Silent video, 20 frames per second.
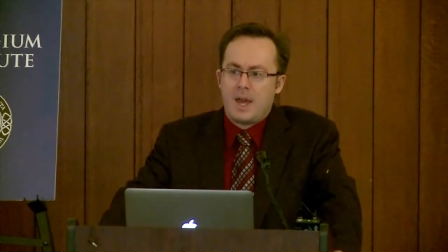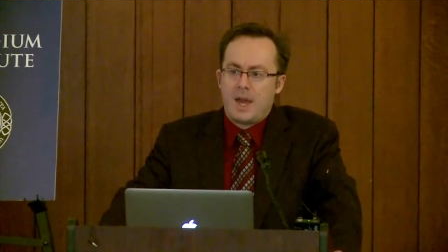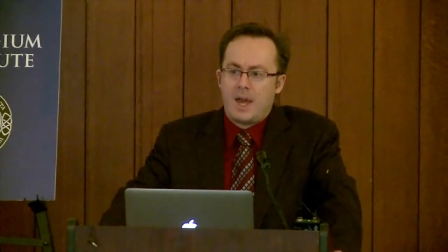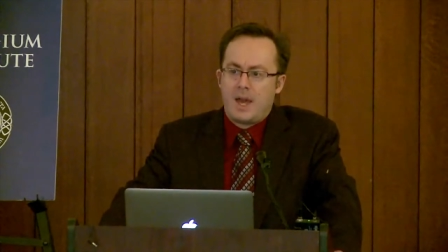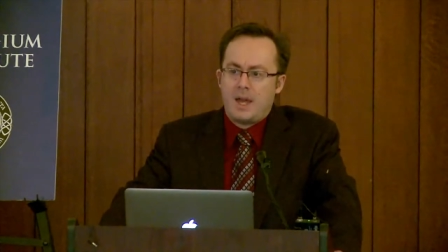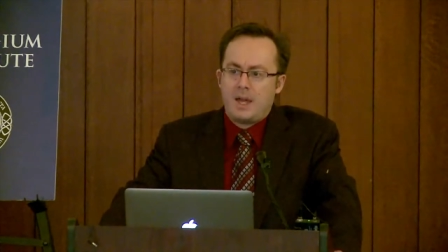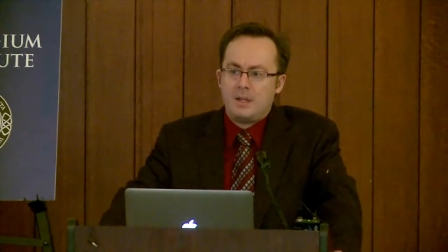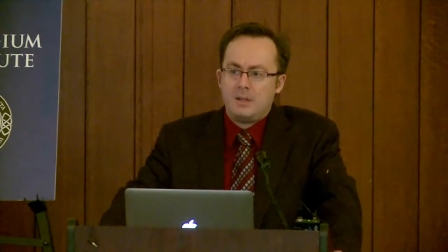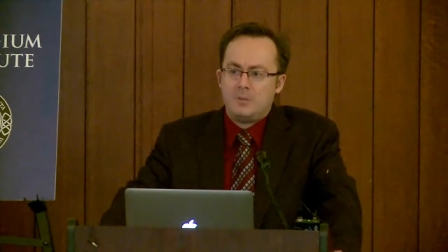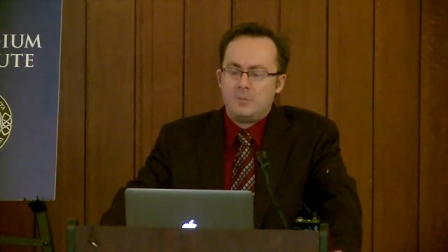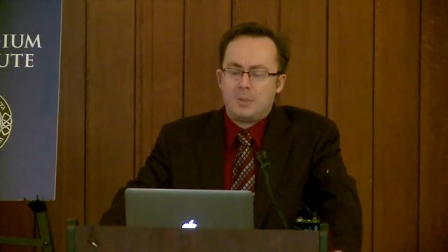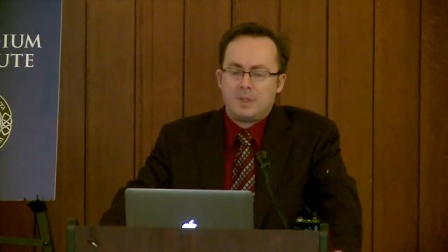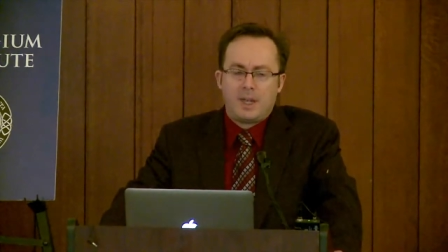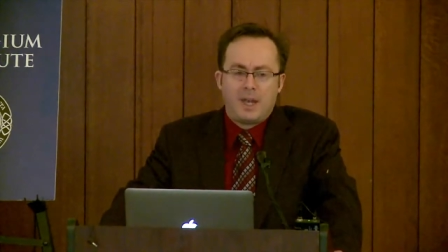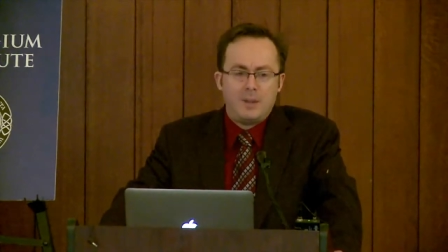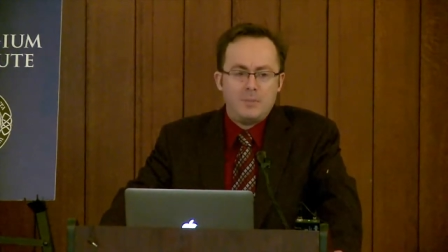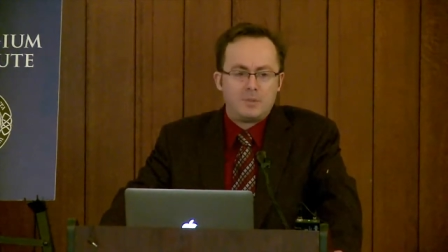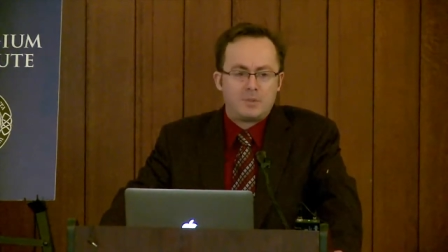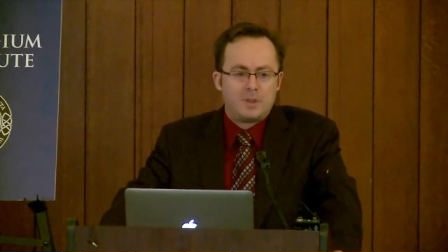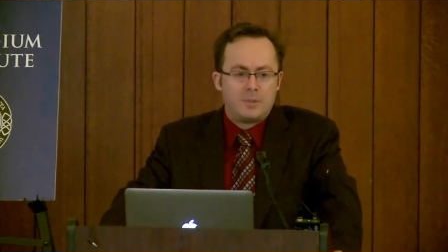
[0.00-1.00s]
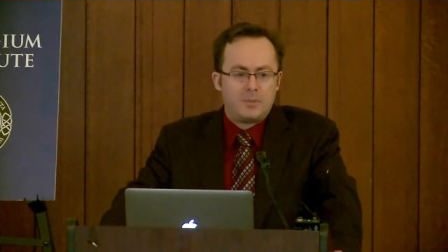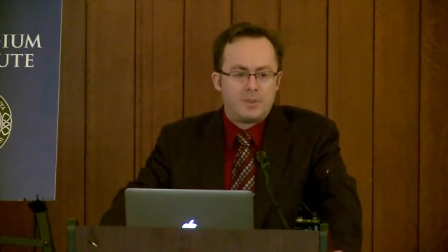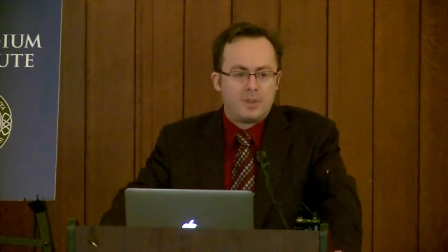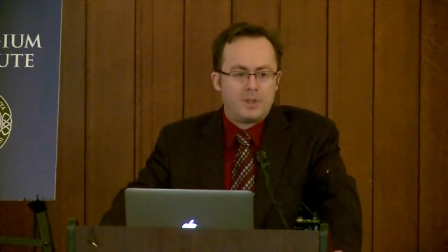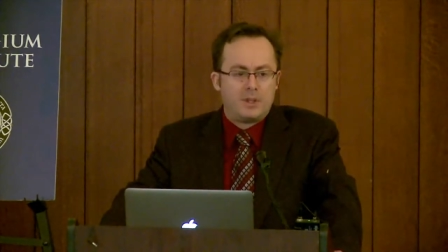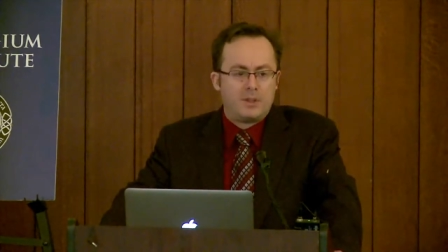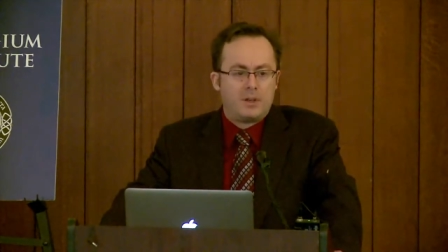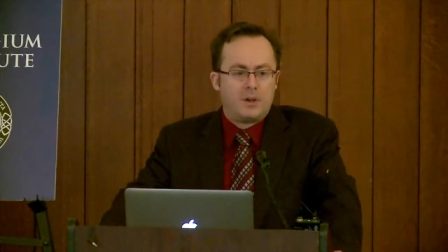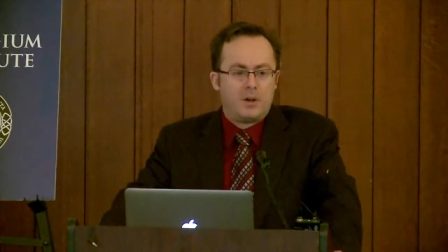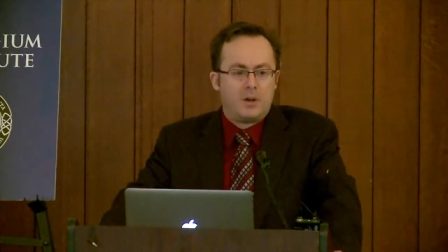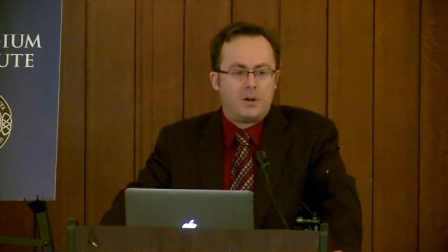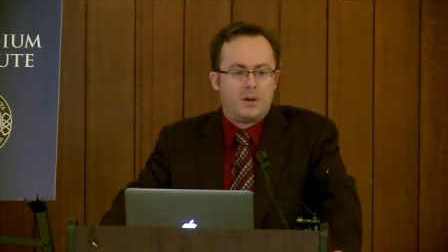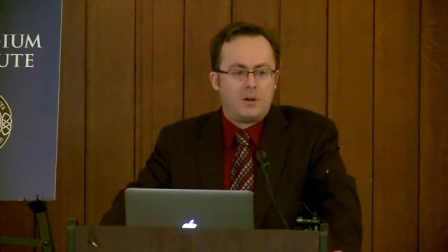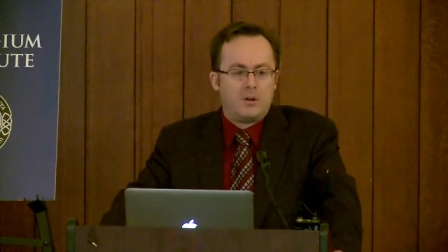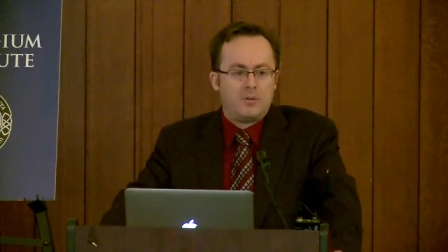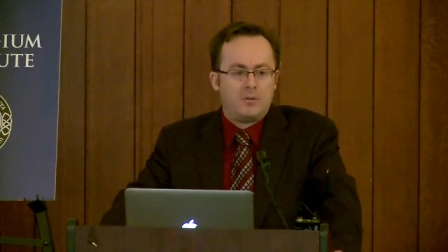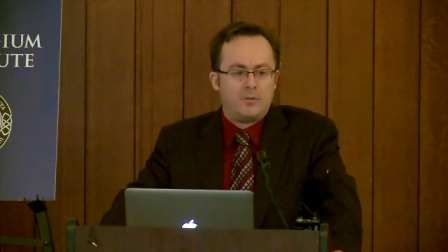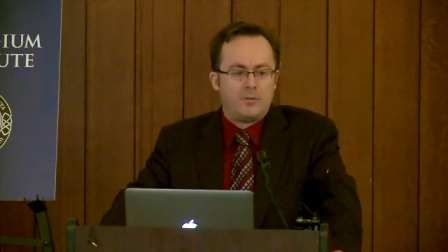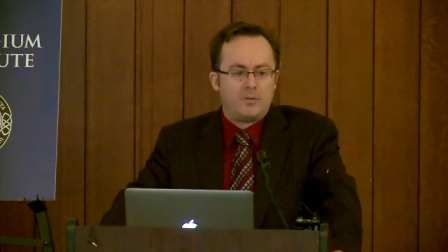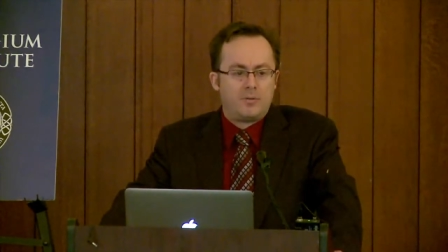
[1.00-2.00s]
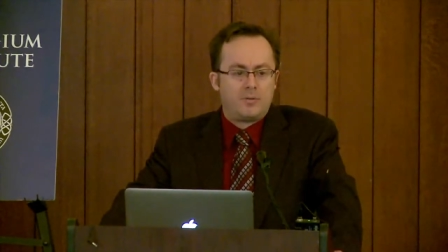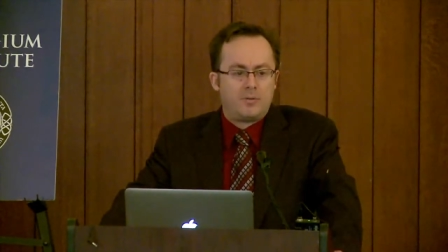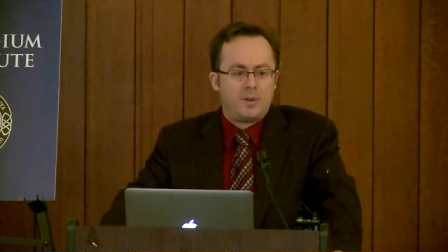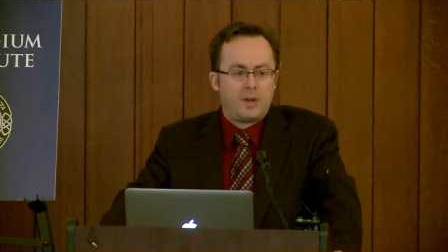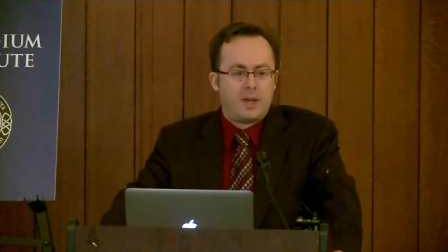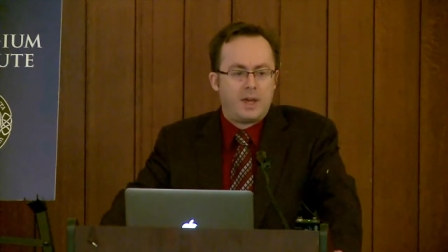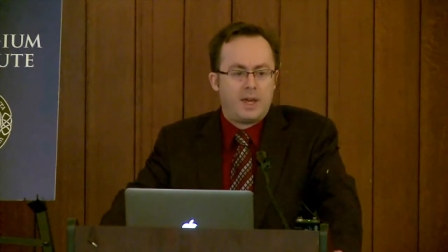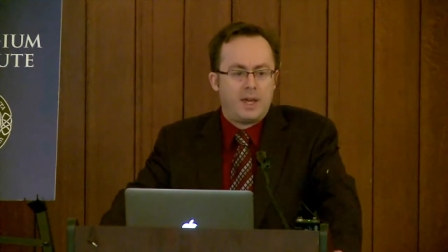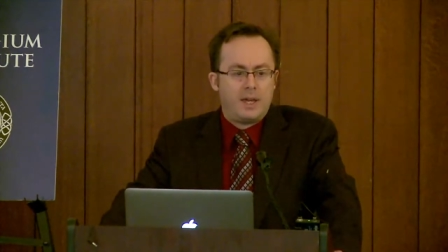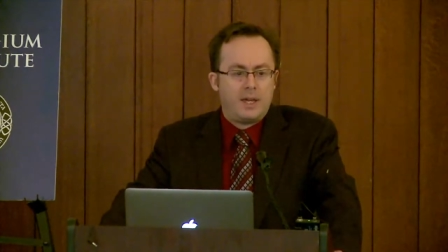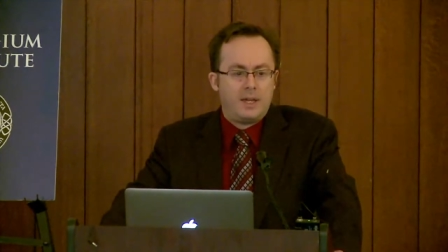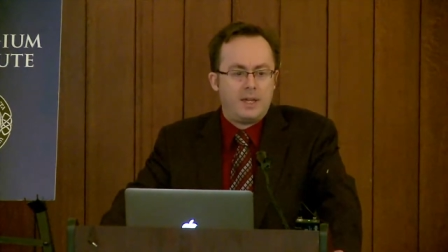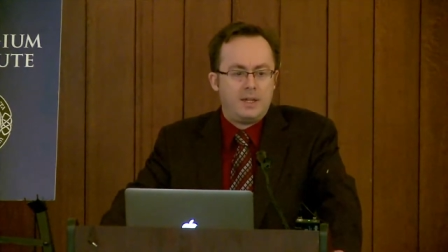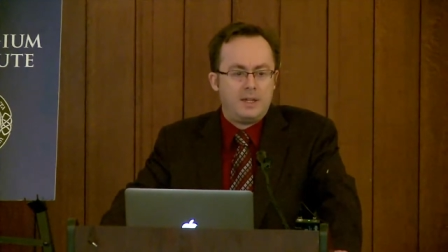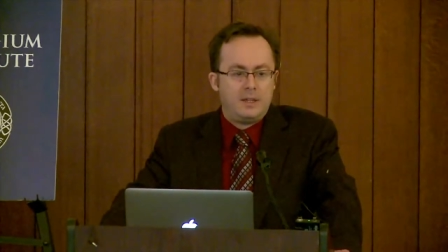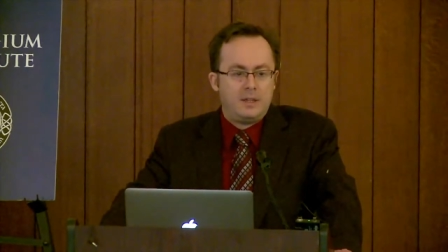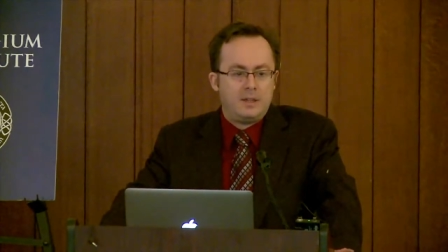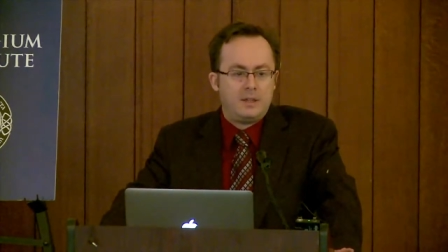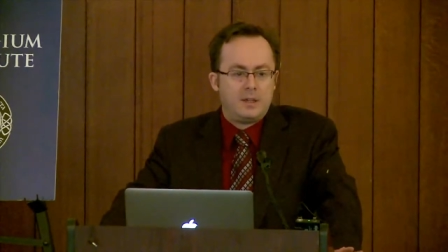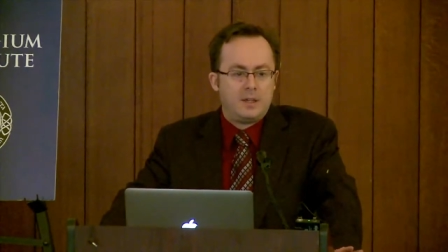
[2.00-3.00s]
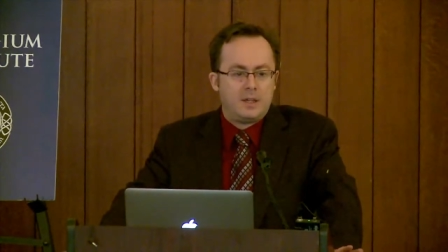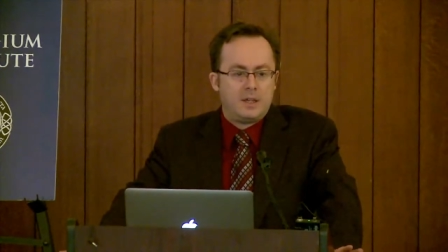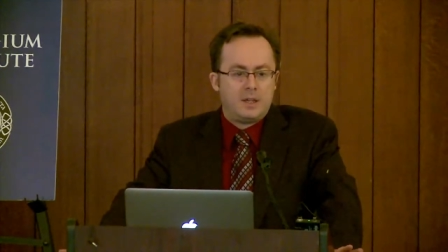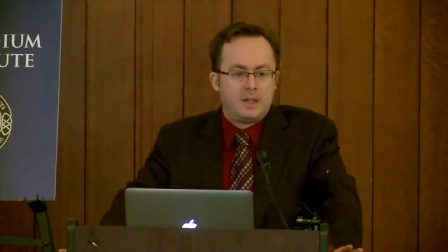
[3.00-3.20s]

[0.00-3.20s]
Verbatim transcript: and became something of a